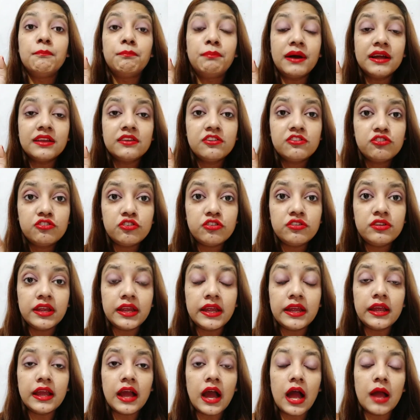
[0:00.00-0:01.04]
But
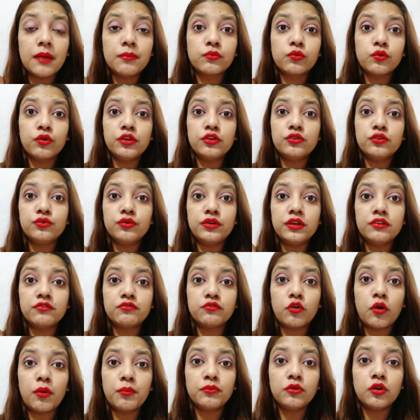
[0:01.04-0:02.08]
today, I'm going to
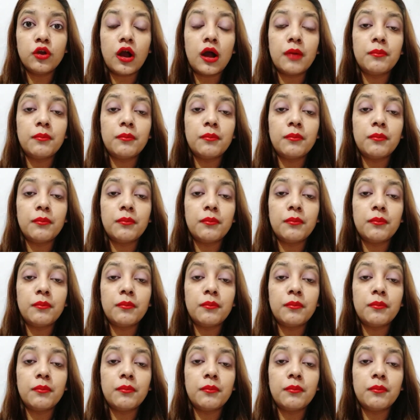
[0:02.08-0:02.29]
inform you